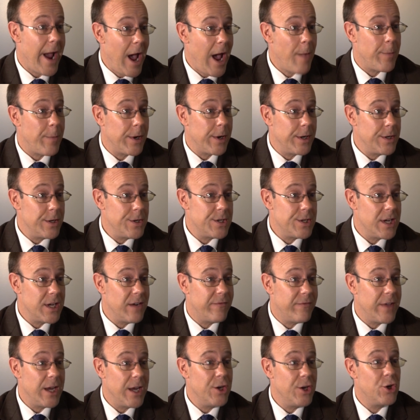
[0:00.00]
happens if
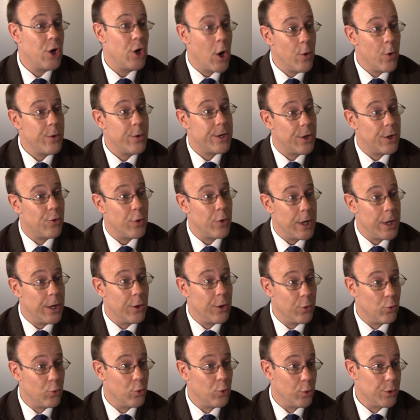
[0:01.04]
they don't agree to
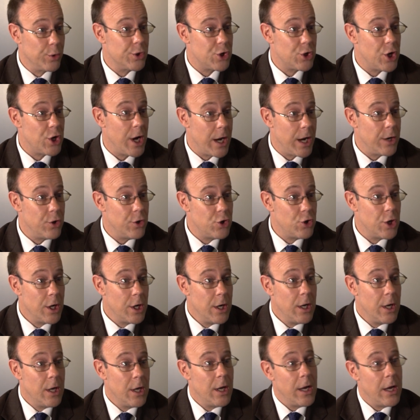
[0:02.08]
the rules change,
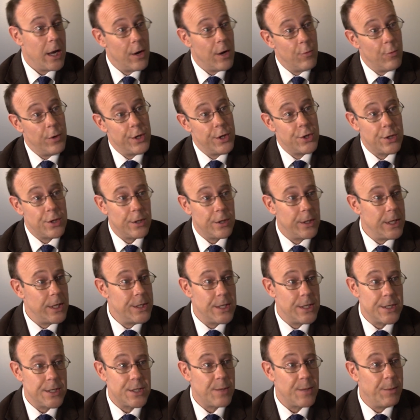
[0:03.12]
which
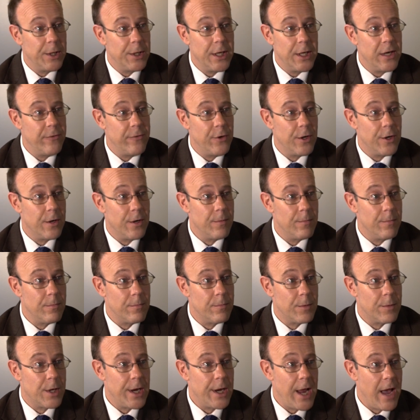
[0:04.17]
leads us to believe you're
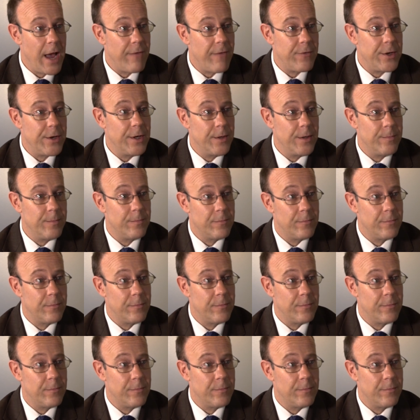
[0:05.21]
going to have to